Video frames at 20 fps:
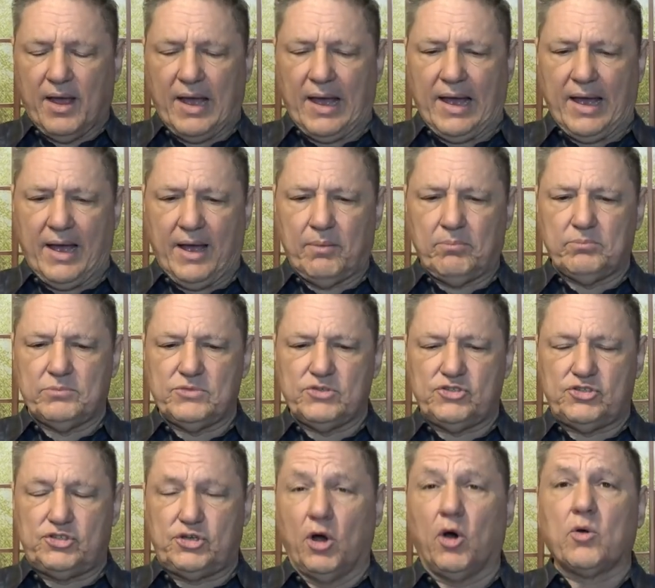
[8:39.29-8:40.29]
um,
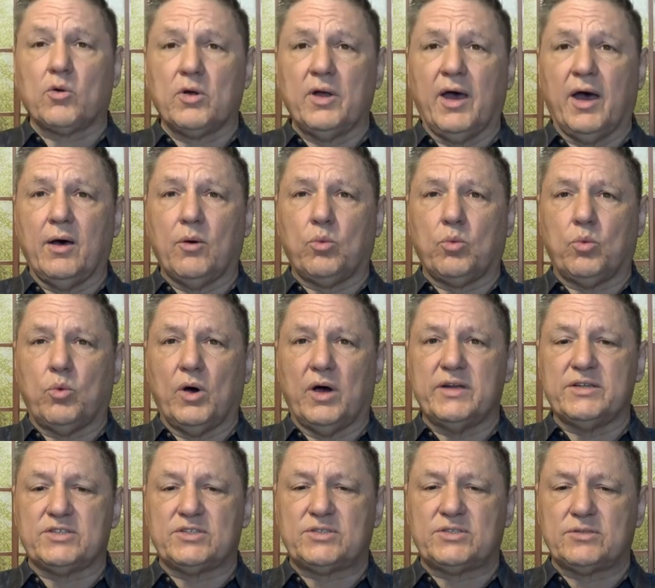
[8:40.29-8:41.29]
Jonah
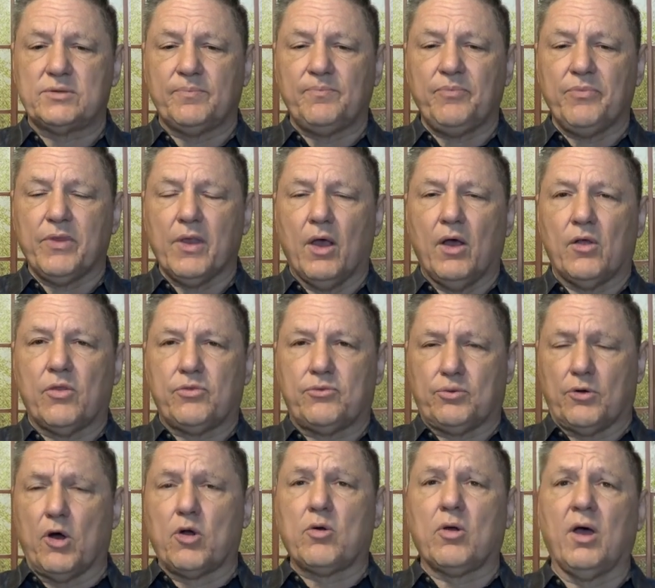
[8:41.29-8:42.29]
was
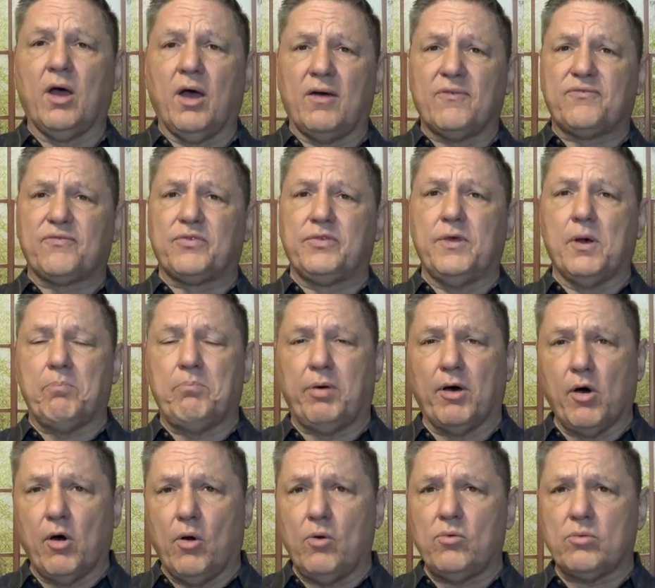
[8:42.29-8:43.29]
thrown off the
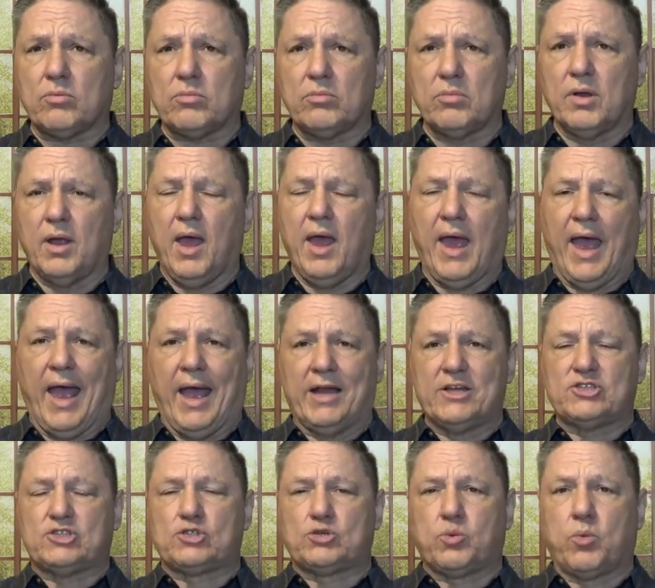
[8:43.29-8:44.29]
boat
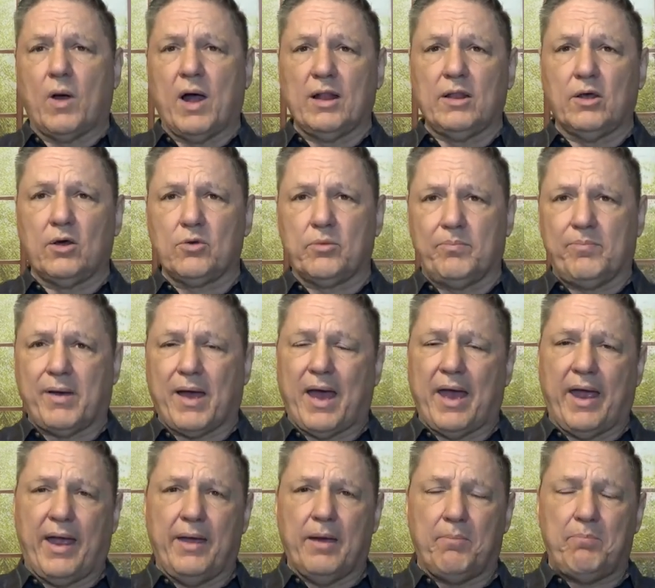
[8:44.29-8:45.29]
and swallowed
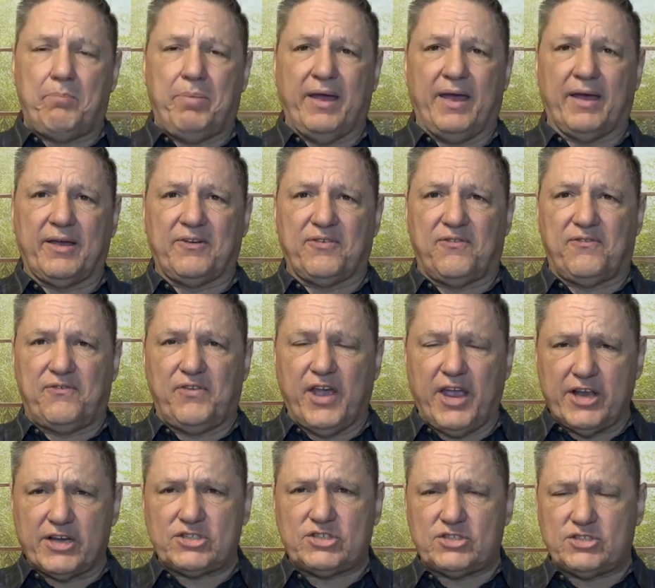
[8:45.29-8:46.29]
by a big
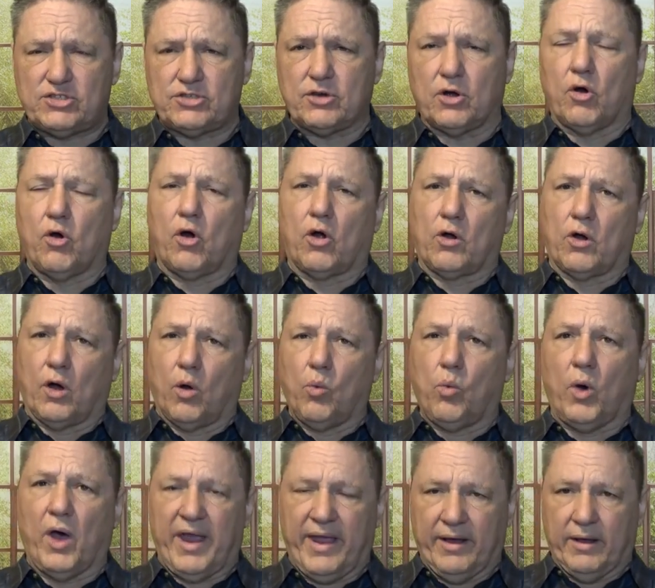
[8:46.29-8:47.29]
fish or a
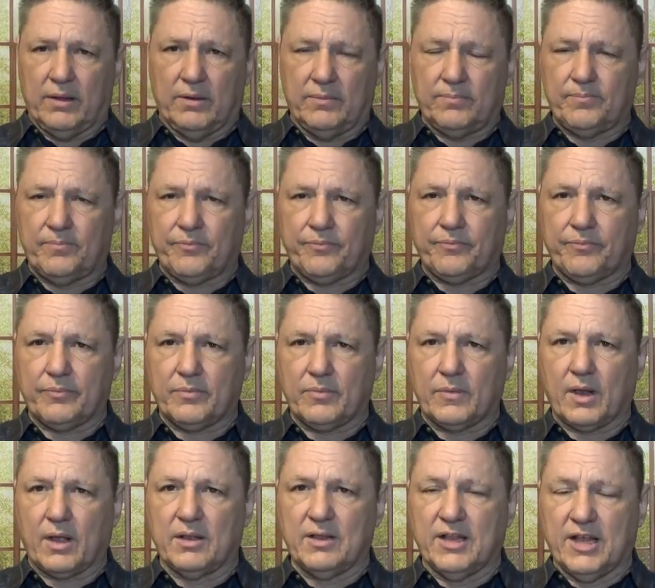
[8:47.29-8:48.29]
whale,
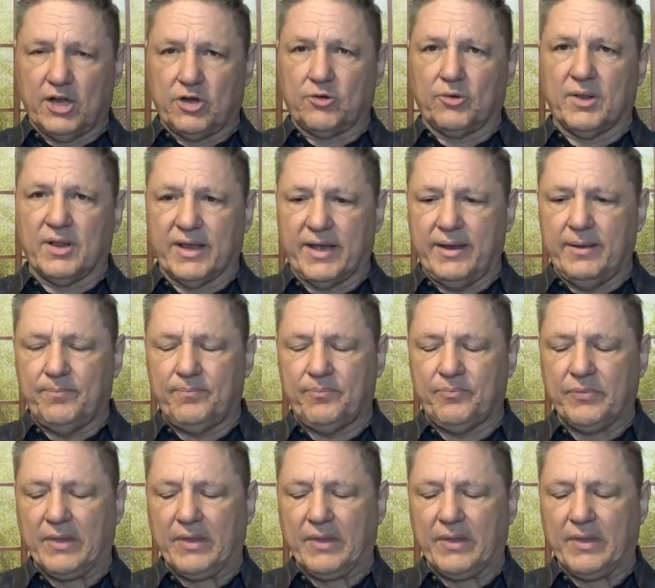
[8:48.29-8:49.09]
literally.